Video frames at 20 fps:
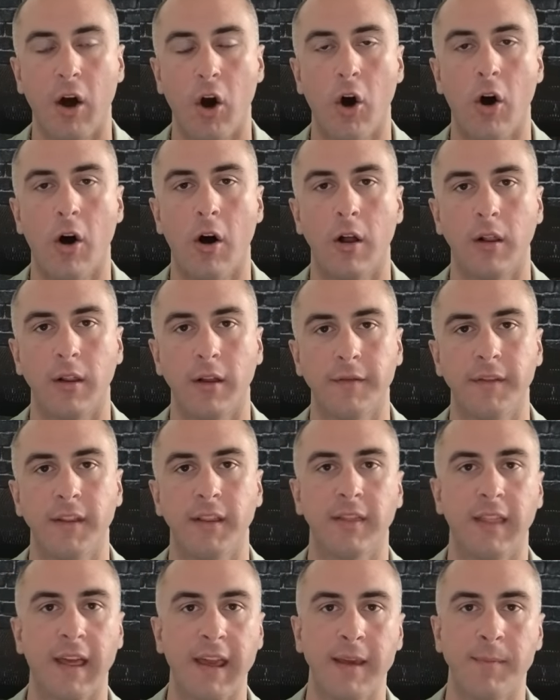all of the
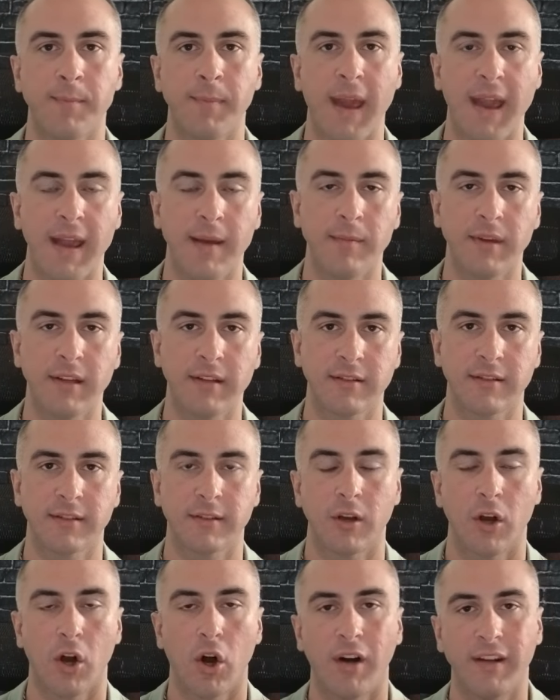late payments
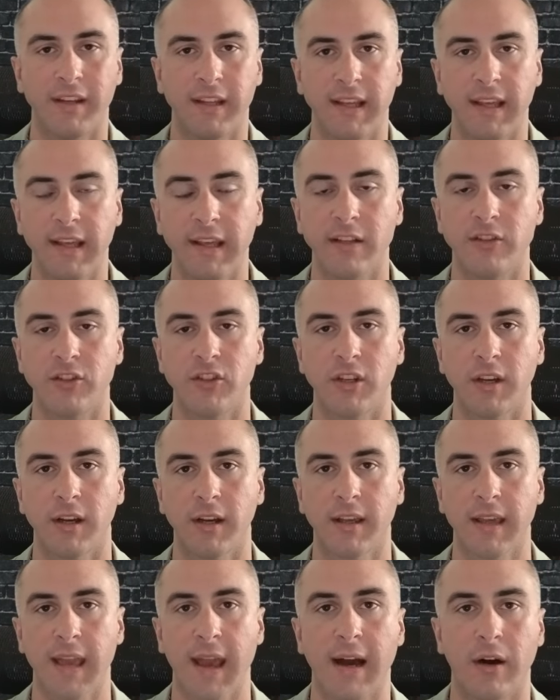on each
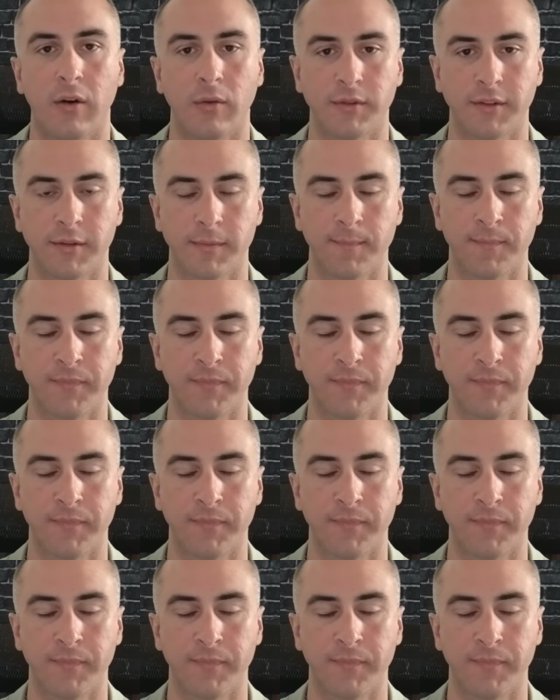account.